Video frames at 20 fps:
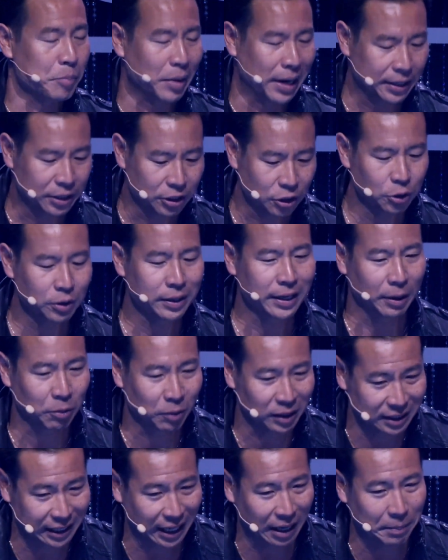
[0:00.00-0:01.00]
But I do,
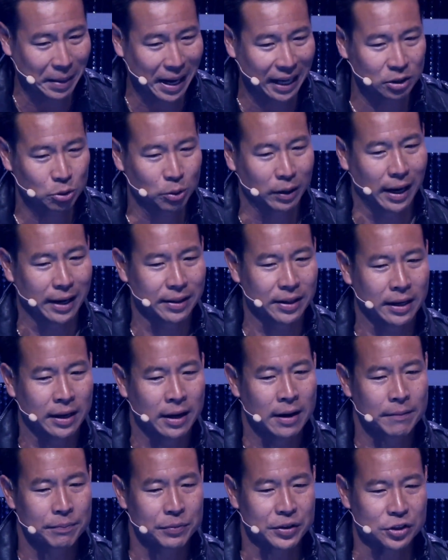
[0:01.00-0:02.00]
once getting back to it, I think
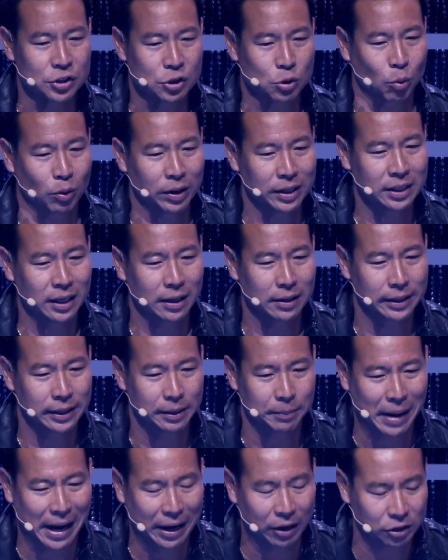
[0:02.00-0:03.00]
the storytelling
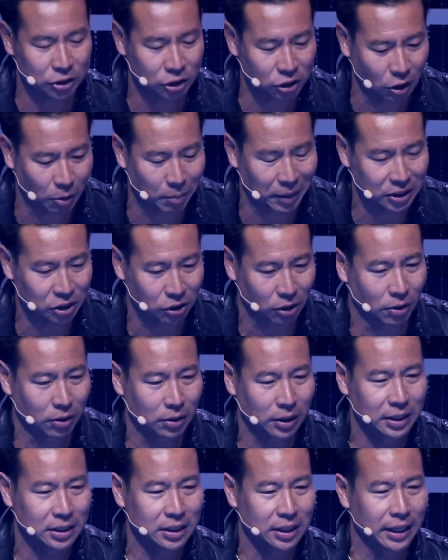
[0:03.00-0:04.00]
matters so much
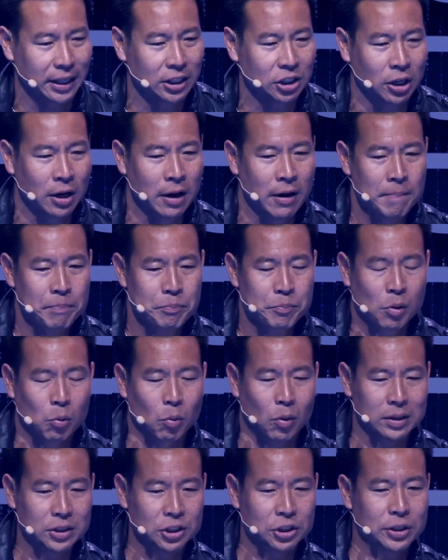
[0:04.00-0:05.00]
early stage, but
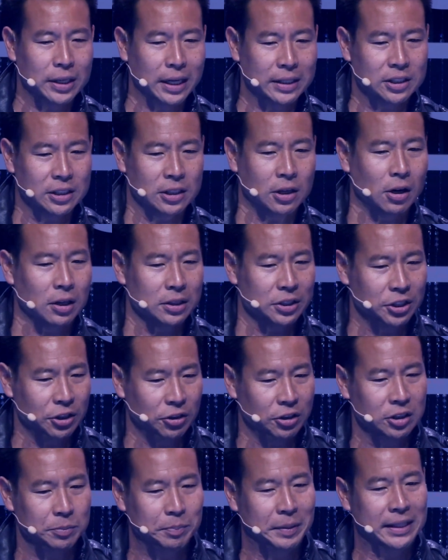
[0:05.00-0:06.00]
once you get to call it
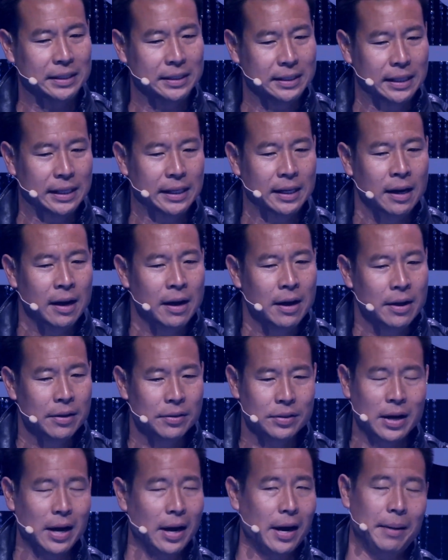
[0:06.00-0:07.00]
Series B, C,
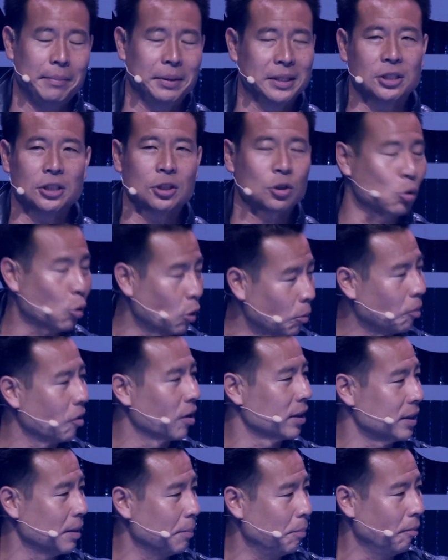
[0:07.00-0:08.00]
it's a scoreboard
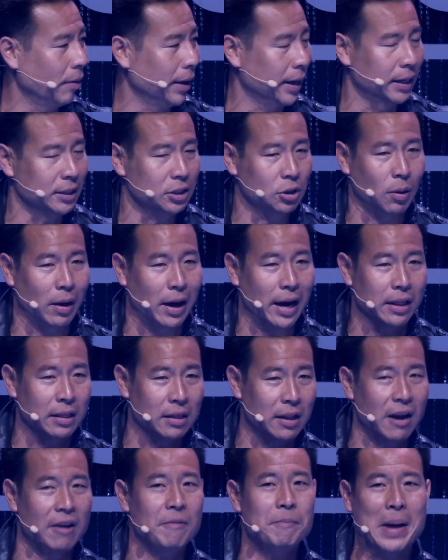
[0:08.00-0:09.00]
at that point. And so I
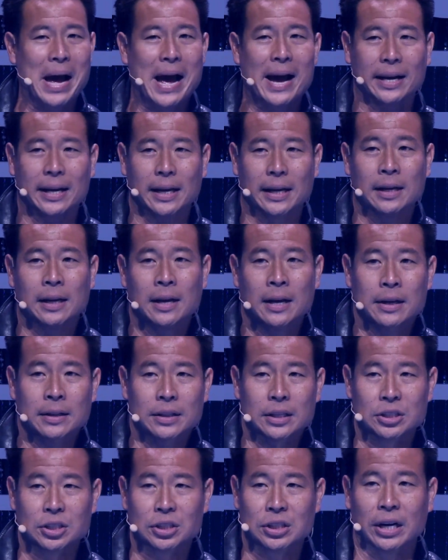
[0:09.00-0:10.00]
love backing
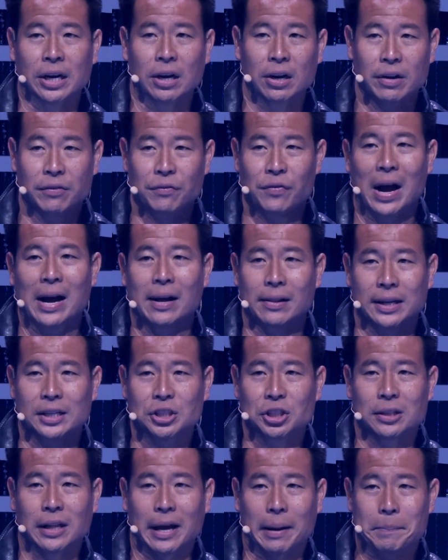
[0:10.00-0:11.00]
these narrative
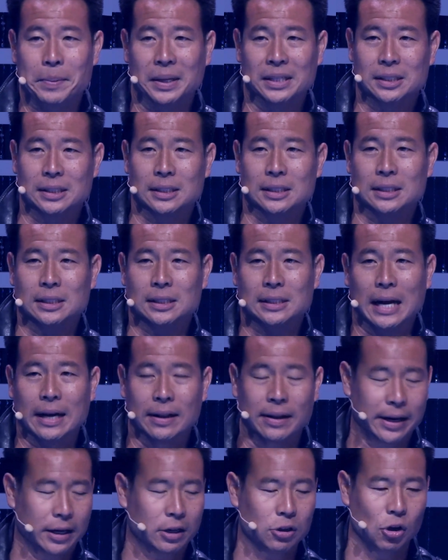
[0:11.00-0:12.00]
violation-like businesses that
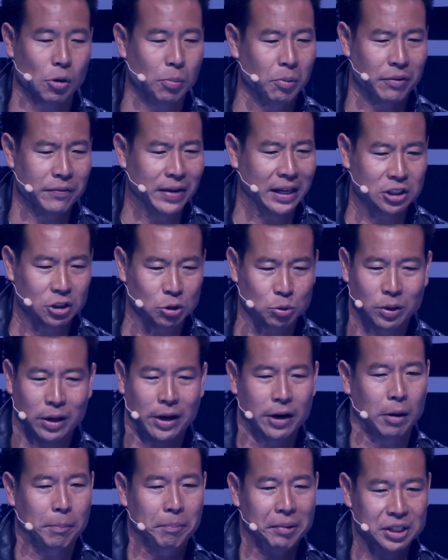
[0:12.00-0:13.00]
like global investors would
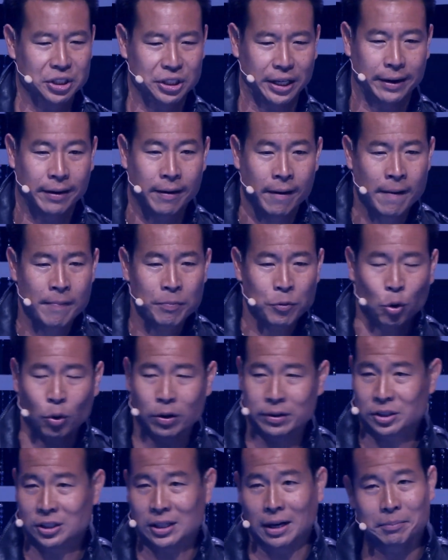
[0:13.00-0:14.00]
underappreciate.
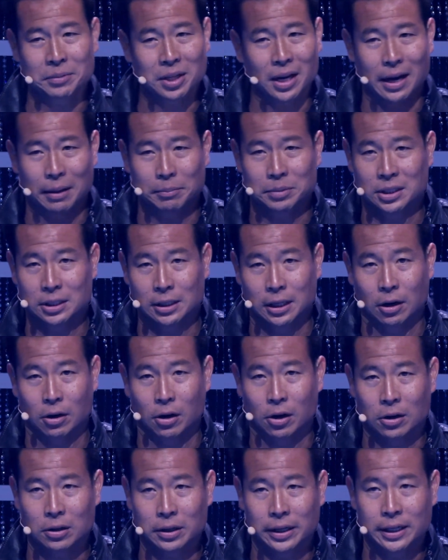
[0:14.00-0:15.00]
Or sometimes,
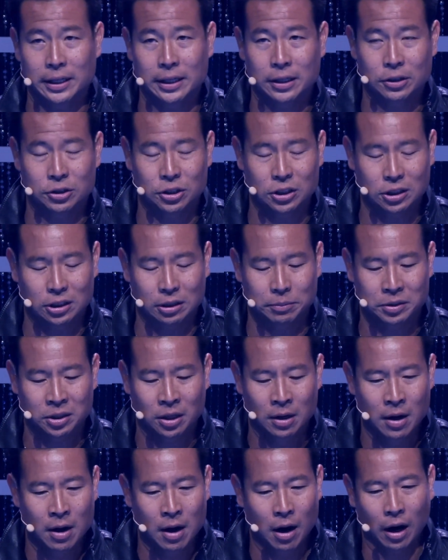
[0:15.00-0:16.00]
early ecosystems
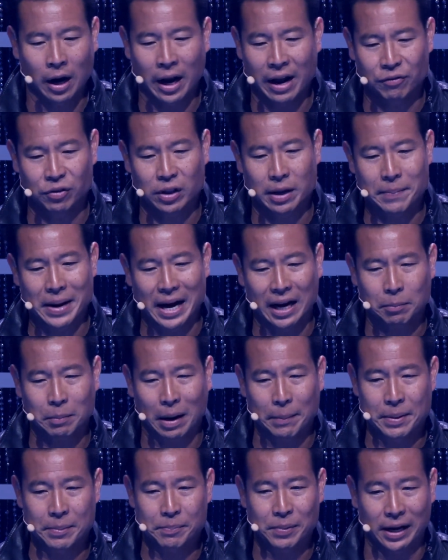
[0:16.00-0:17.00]
are heavily backed by
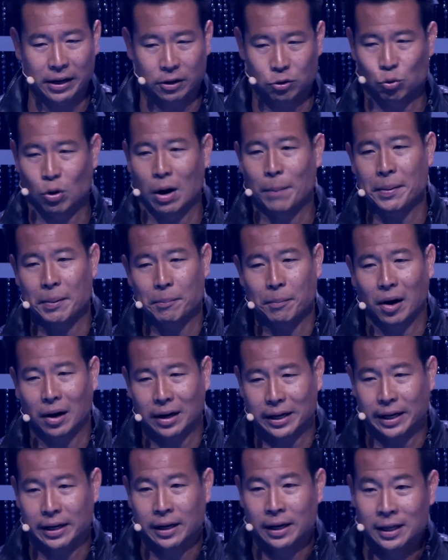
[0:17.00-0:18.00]
people that grew up in
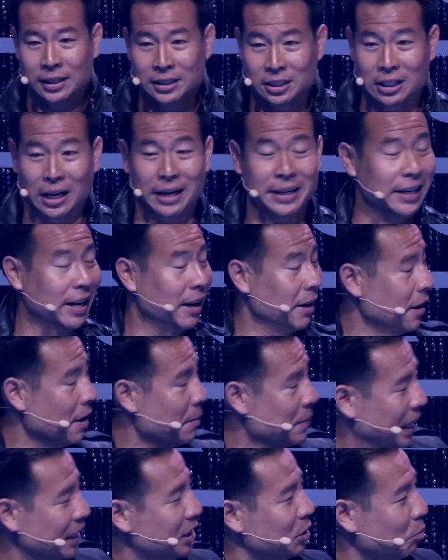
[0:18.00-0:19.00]
market, studied at
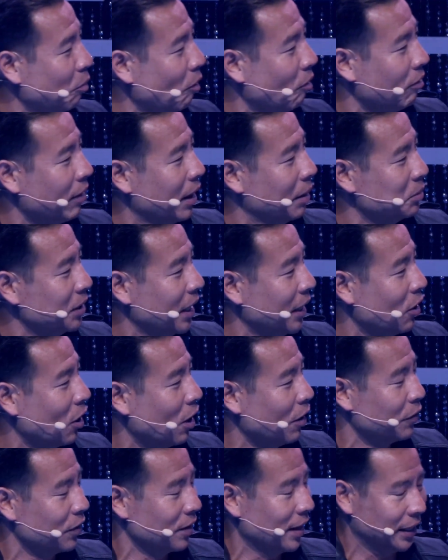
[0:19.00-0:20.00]
amazing programs like
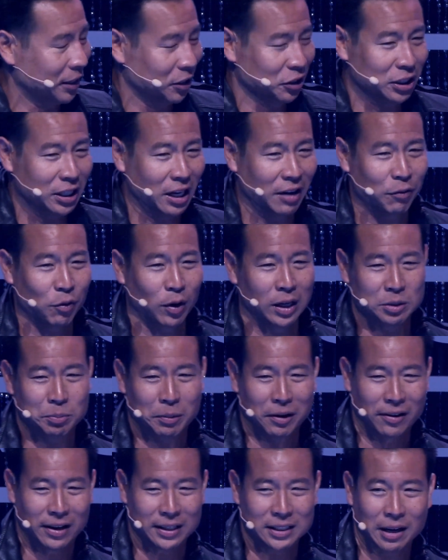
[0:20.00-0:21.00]
Harvard, like yourself, where I
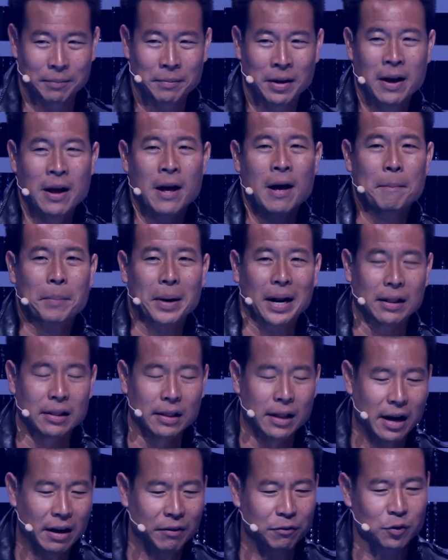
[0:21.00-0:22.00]
spent a lot of time. But I
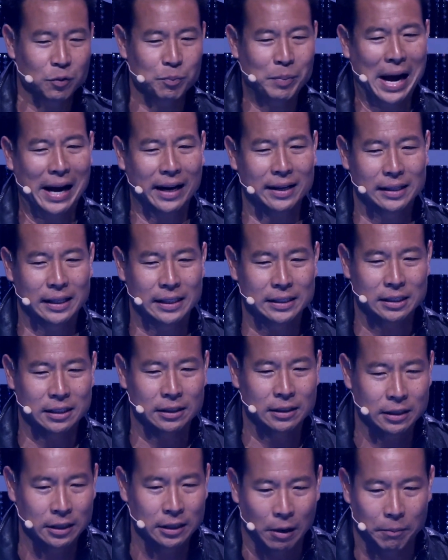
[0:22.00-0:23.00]
love backing these,
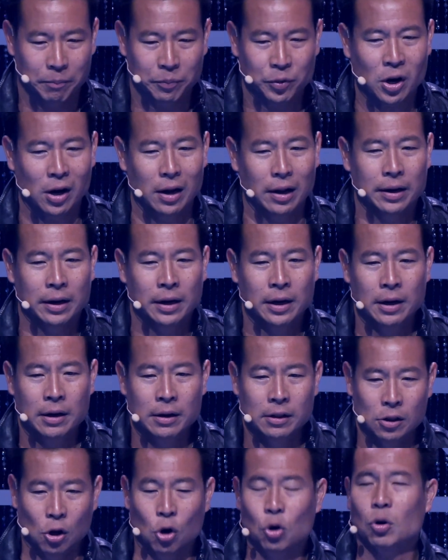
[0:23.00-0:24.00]
call it
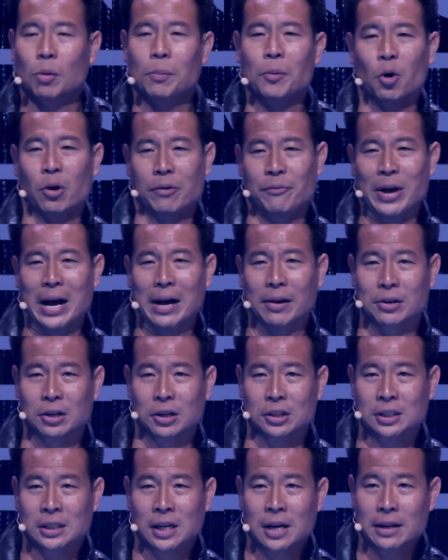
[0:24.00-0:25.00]
local-born
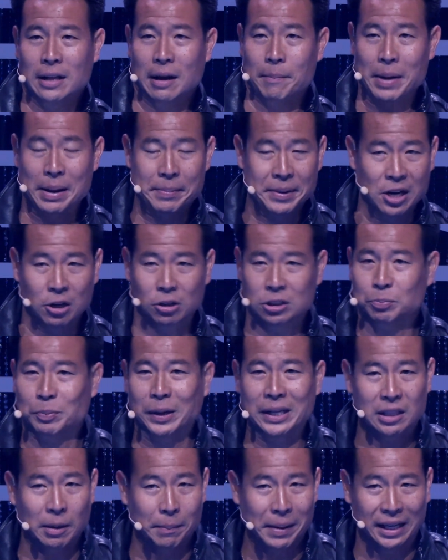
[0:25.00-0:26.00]
founders that maybe don't
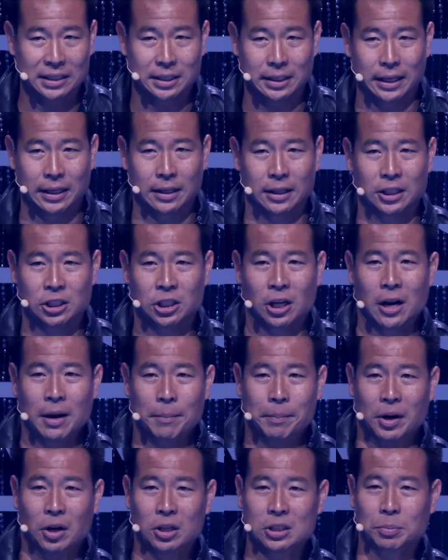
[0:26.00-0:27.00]
speak the best English,
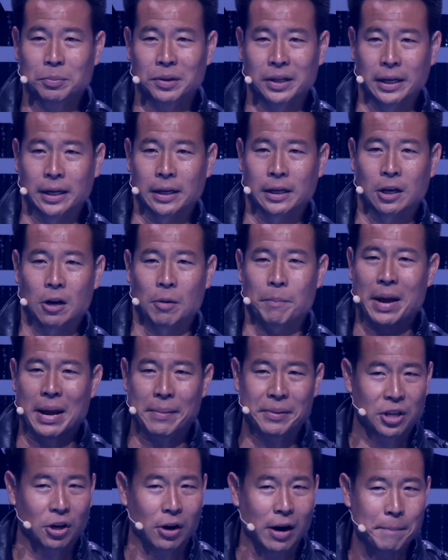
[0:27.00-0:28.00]
but ultimately,
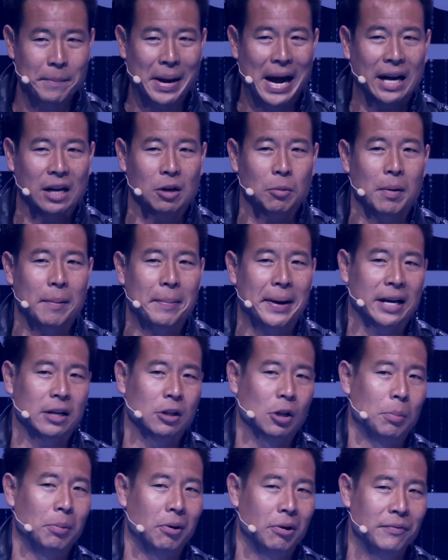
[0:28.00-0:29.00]
maybe they're unbackable by
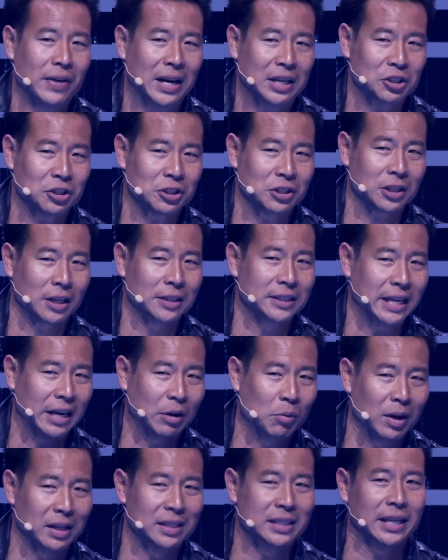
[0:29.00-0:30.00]
global investors on day
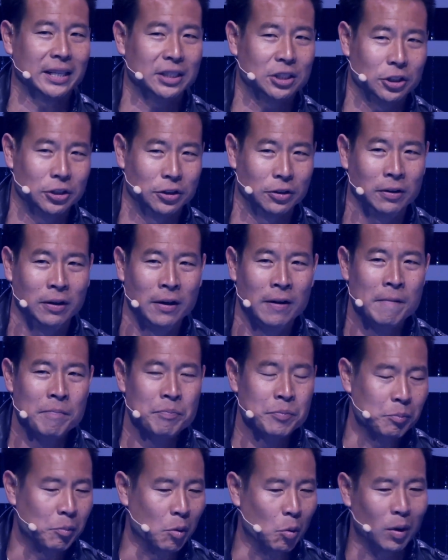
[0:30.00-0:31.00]
one, day two.
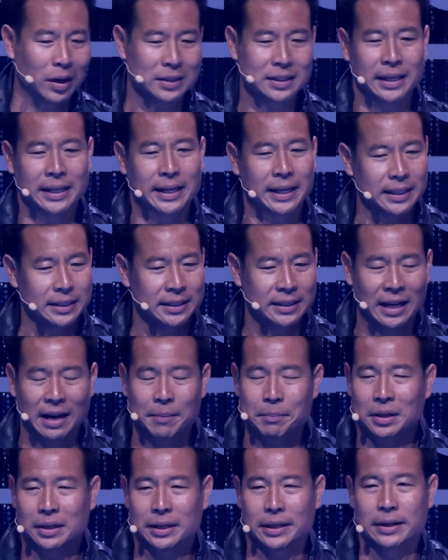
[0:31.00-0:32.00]
But once they hit $10
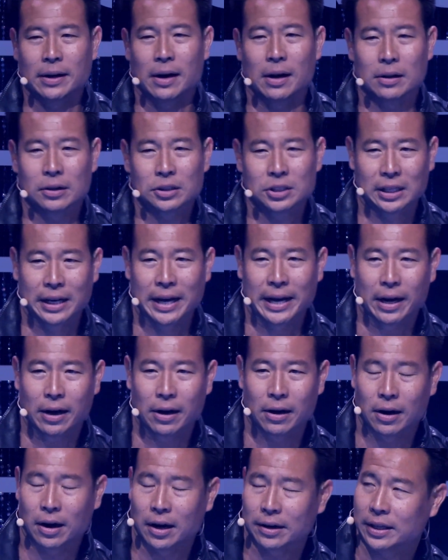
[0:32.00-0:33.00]
million in
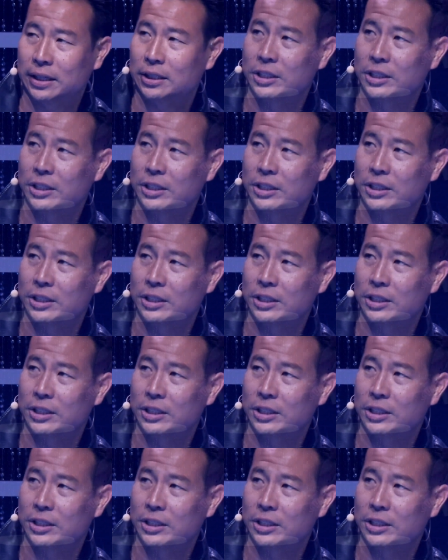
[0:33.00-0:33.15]
ARR, then